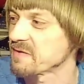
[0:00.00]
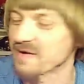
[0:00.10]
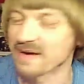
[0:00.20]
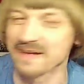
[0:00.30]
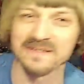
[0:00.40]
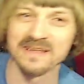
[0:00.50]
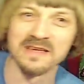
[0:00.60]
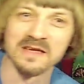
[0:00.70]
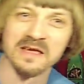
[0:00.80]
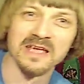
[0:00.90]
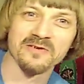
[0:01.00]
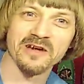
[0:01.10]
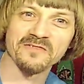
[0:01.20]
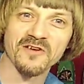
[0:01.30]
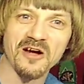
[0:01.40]
All right? You
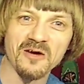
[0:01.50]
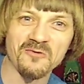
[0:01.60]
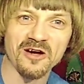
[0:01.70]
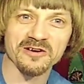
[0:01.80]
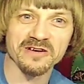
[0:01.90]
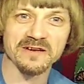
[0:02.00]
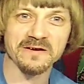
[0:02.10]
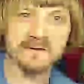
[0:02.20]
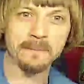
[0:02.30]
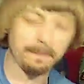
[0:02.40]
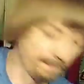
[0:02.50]
ready for Hot Water Heater?